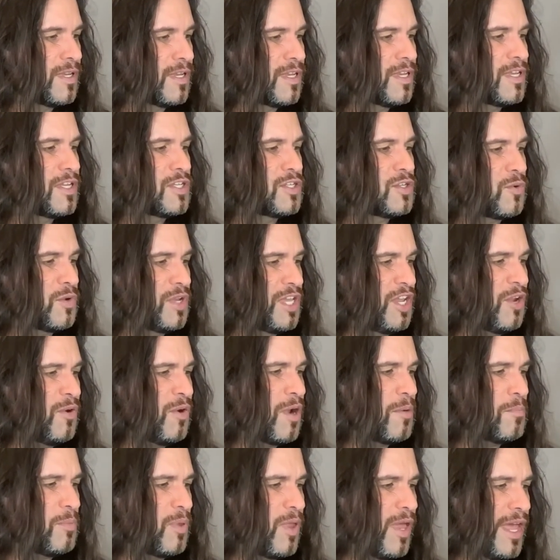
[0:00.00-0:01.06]
So here
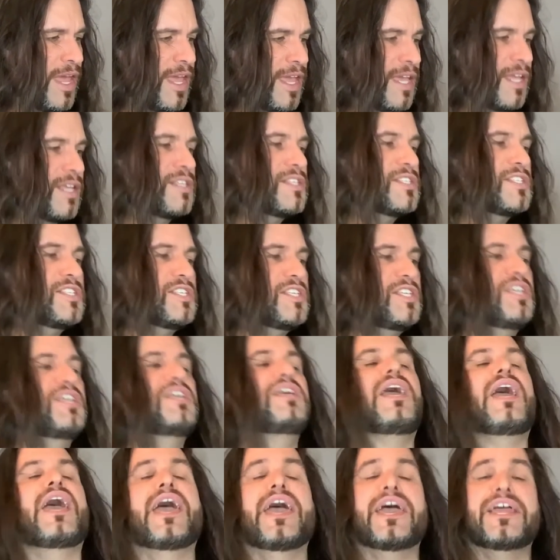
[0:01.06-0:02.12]
I'm playing
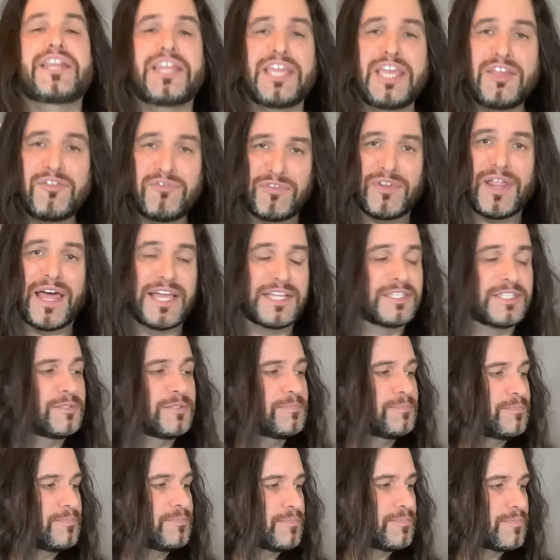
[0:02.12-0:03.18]
C and E flat,
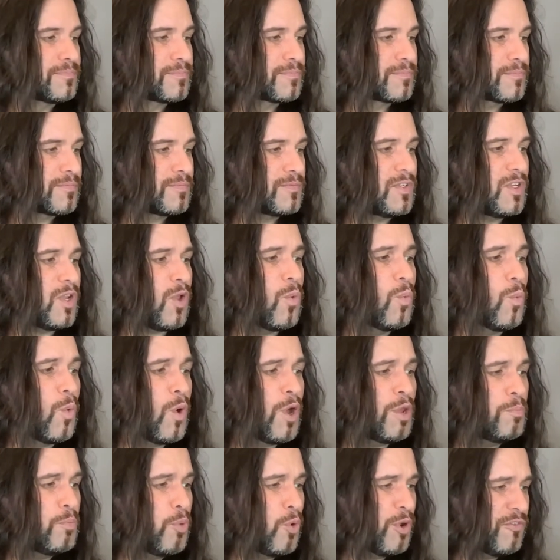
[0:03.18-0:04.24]

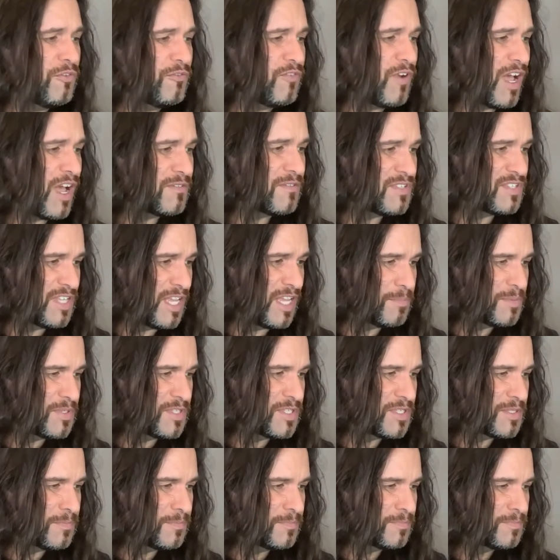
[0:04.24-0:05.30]
1.5
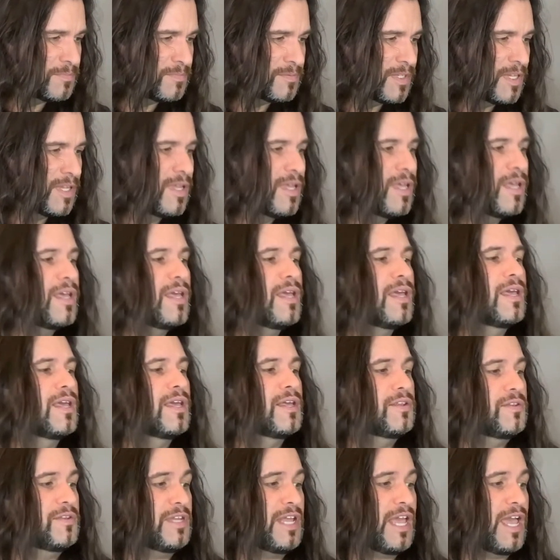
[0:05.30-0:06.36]
steps.
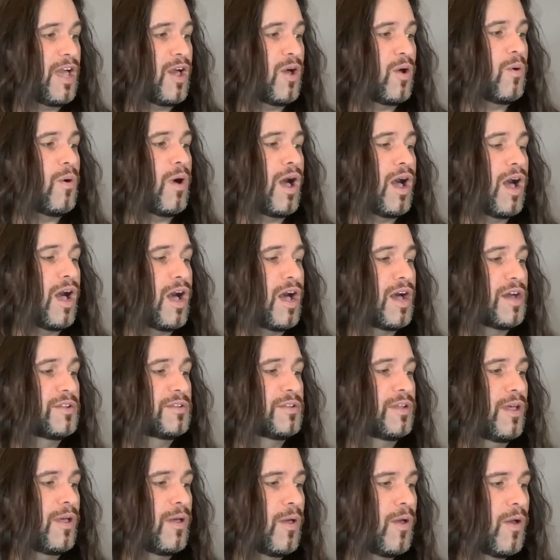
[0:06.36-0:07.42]
Now
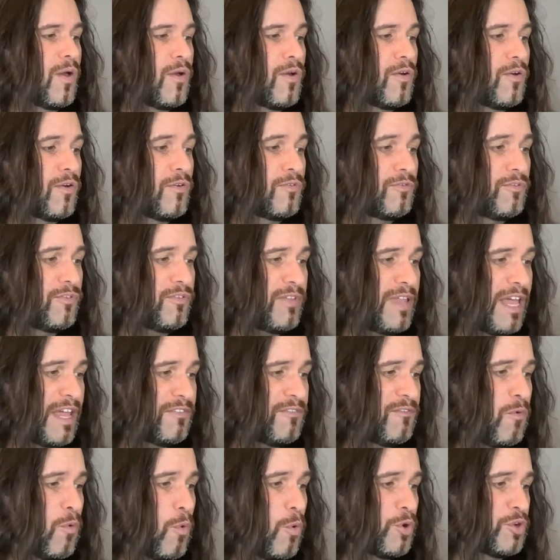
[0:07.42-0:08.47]
on
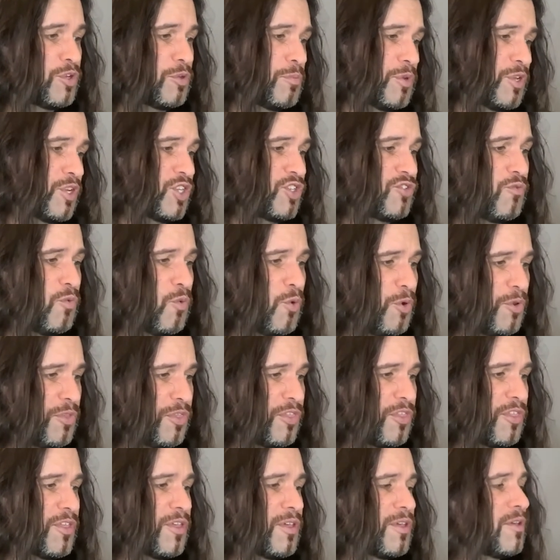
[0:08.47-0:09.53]
flat 4 diminished
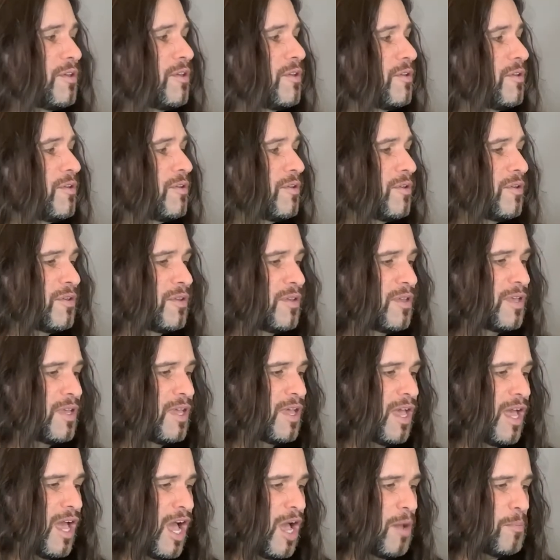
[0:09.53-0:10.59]
fourth,
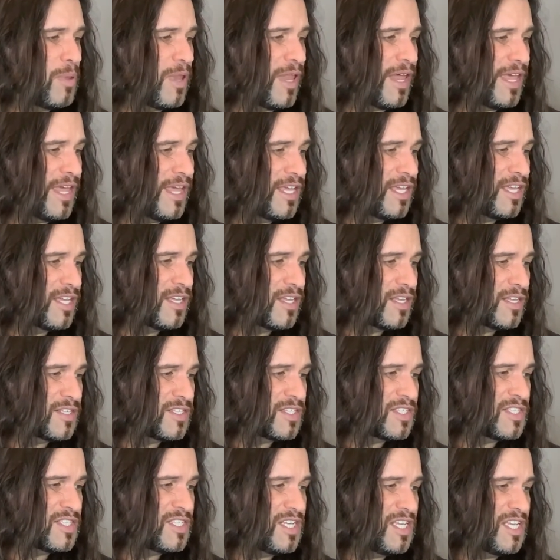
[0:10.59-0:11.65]
I'm playing
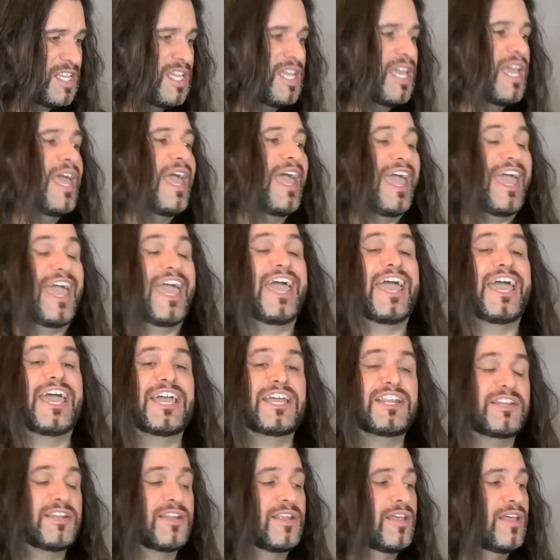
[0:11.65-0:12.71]
C
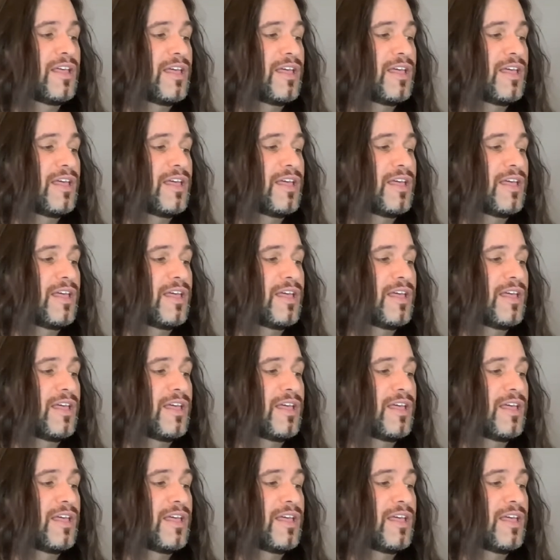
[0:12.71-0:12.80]
and